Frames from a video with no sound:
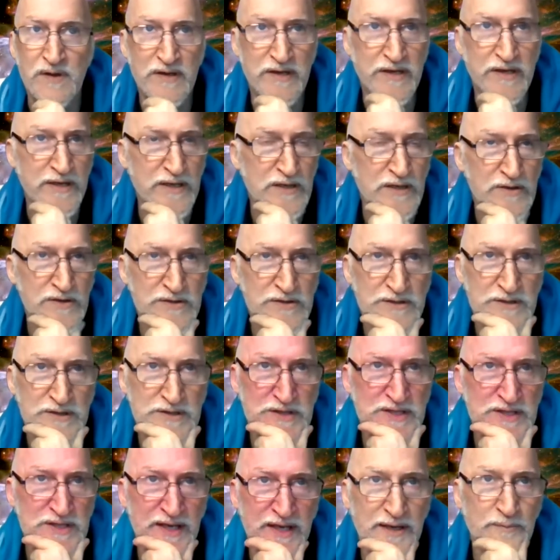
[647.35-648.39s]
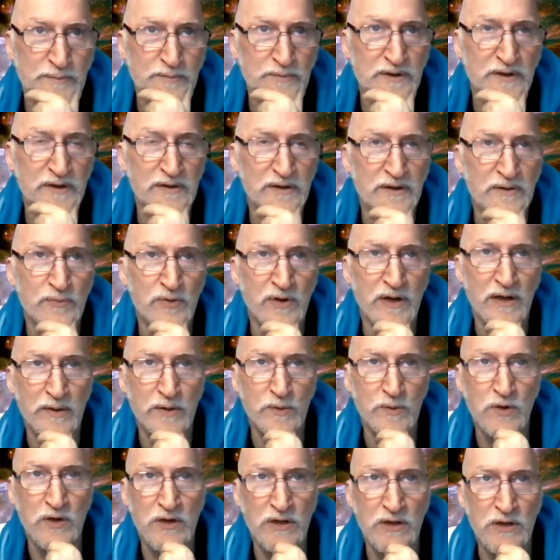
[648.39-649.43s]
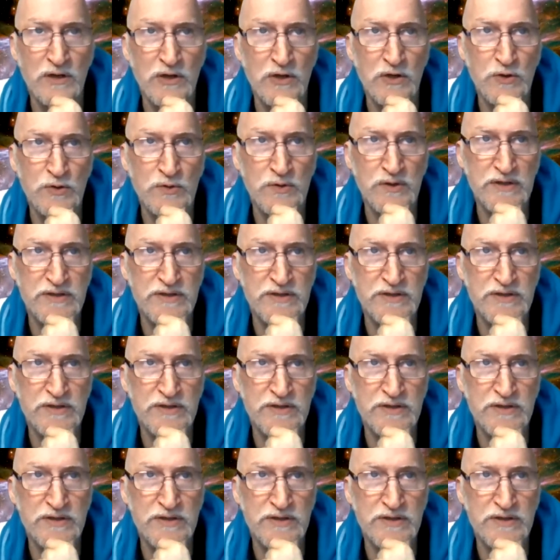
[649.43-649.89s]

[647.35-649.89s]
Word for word: Healers are the same. They, they probably work alone.